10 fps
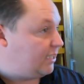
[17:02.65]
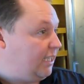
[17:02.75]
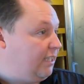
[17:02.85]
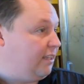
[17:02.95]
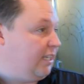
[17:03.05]

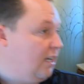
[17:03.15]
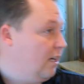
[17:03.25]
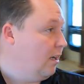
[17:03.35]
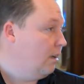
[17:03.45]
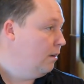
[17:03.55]
see the,
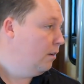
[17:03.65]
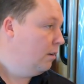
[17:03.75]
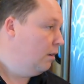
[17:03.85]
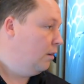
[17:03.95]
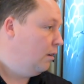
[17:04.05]
uh,
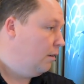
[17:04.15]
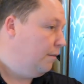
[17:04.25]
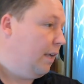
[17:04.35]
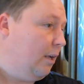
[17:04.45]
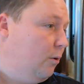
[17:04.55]

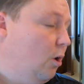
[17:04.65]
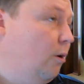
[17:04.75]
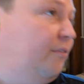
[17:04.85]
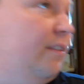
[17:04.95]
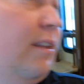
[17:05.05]
I don't
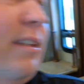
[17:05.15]
know